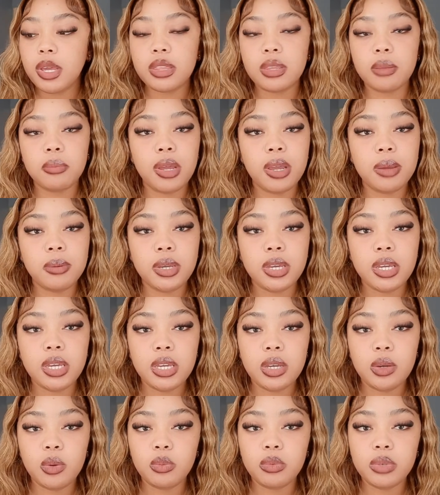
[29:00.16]
and the
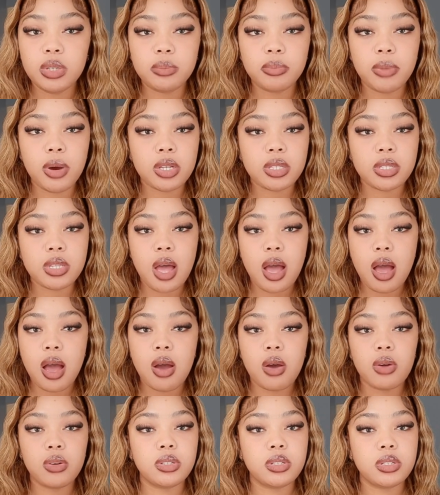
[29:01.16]
baby. We passed
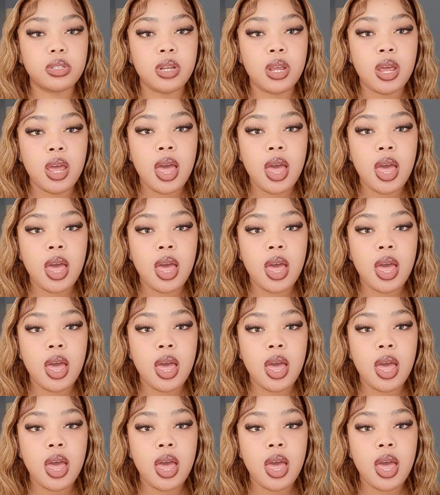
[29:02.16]
out.